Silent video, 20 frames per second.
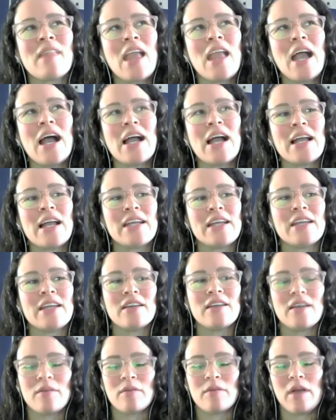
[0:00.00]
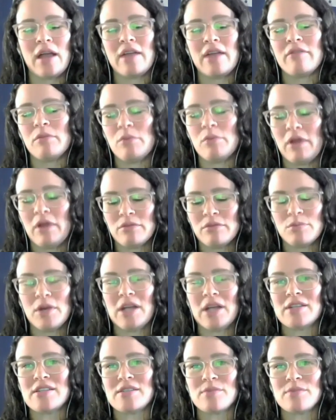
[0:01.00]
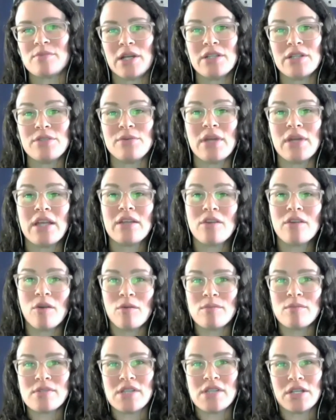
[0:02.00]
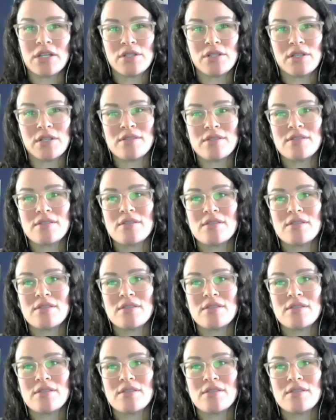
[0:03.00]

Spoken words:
I have a private practice where I do in-home sessions.